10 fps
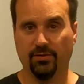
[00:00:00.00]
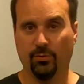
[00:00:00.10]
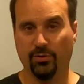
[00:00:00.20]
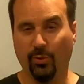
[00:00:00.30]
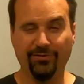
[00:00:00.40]

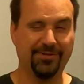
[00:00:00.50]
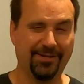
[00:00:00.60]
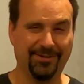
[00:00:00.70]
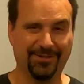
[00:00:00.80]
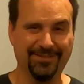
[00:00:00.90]
when the wife's
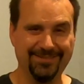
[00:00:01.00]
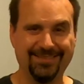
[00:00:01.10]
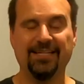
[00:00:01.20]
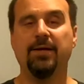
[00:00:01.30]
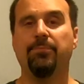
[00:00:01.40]
not looking,
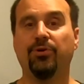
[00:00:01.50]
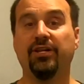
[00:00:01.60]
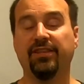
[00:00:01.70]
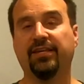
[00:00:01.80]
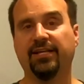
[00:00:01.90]
put
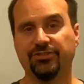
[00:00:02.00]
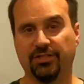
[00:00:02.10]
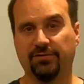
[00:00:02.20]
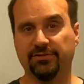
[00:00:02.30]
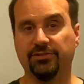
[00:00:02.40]
it in the kitchen
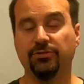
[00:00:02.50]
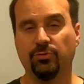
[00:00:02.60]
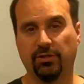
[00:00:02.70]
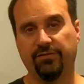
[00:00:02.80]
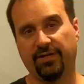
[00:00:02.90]
oven, two
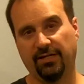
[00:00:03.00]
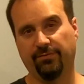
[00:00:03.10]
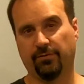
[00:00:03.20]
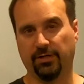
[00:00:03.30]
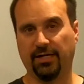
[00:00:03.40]
twenty-five
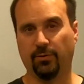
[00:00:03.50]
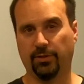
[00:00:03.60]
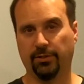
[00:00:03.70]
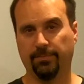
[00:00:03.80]
for an hour.